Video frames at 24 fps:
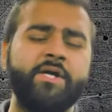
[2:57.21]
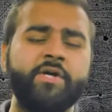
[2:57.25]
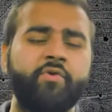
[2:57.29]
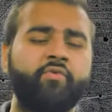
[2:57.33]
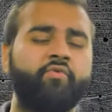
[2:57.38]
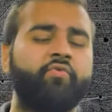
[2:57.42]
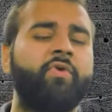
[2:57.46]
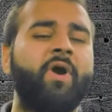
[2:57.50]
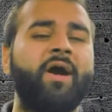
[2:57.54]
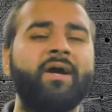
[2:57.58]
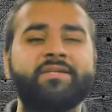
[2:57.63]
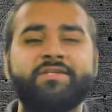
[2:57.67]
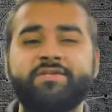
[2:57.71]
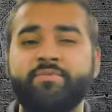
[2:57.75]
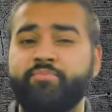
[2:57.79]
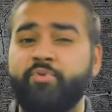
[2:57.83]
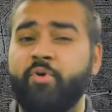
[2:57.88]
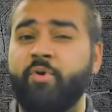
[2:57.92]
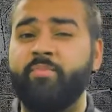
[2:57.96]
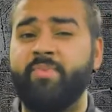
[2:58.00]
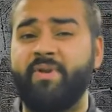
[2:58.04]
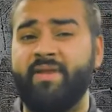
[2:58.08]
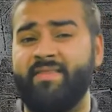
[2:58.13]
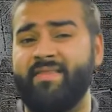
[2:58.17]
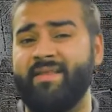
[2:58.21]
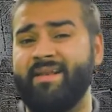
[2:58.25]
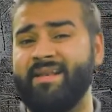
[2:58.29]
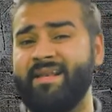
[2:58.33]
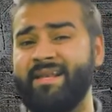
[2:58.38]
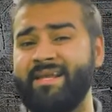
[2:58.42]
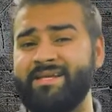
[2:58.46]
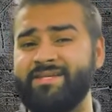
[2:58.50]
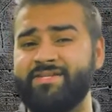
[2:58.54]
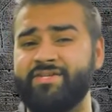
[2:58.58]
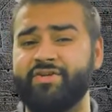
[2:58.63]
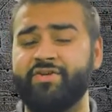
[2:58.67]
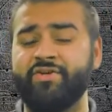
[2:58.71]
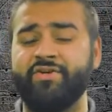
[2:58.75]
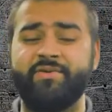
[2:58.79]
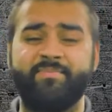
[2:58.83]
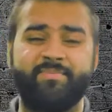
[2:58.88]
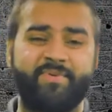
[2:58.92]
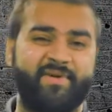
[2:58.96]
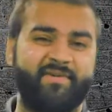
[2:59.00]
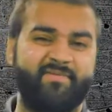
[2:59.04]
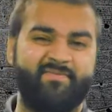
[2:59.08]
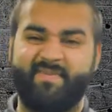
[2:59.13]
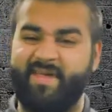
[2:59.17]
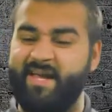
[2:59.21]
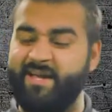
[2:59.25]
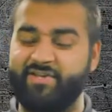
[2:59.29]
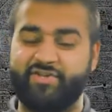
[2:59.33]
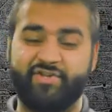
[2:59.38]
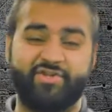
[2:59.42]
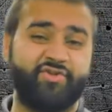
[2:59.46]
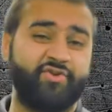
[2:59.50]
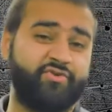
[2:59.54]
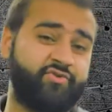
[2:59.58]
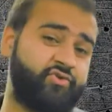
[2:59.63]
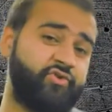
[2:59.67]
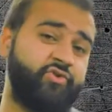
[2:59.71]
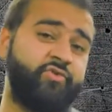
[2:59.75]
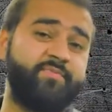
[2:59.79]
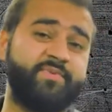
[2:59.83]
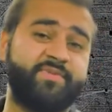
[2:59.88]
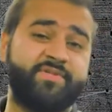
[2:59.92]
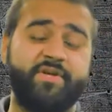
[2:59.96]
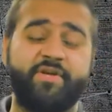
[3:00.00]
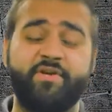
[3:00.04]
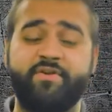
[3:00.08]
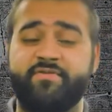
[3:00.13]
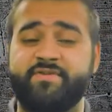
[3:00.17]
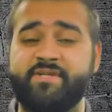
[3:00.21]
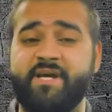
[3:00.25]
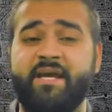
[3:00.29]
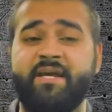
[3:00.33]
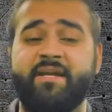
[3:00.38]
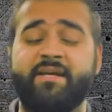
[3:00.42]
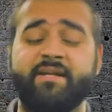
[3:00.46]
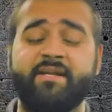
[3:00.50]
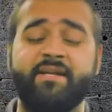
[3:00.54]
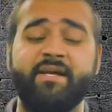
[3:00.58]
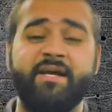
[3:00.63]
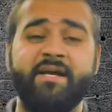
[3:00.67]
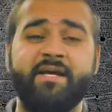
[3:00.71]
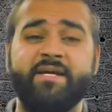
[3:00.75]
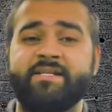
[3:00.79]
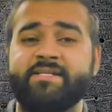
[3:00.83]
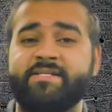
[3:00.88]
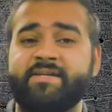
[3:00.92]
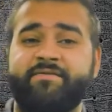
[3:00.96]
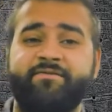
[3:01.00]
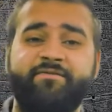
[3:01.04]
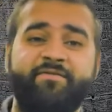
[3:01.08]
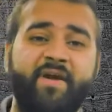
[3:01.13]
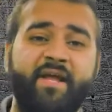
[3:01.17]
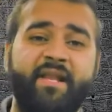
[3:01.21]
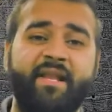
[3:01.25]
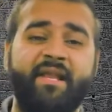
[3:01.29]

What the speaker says: Racks are probably the least good, but they're just your troops that you've taken to fill